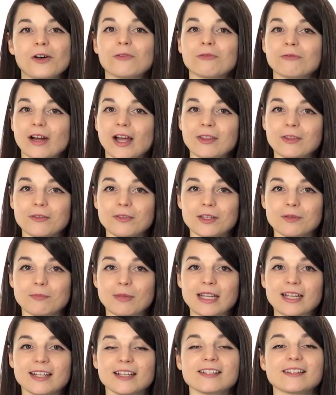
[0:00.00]
rather than
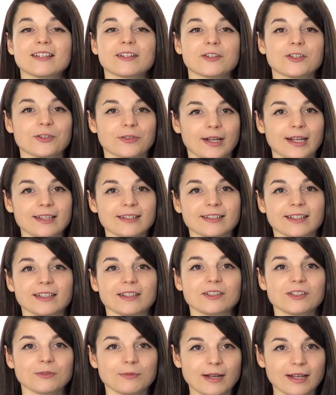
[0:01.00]
meanings that are
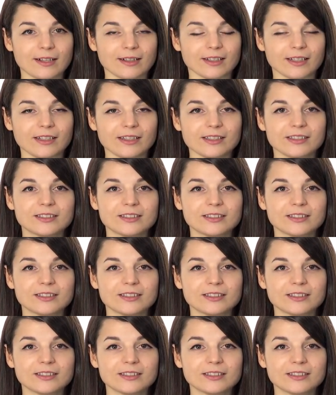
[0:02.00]
translated directly.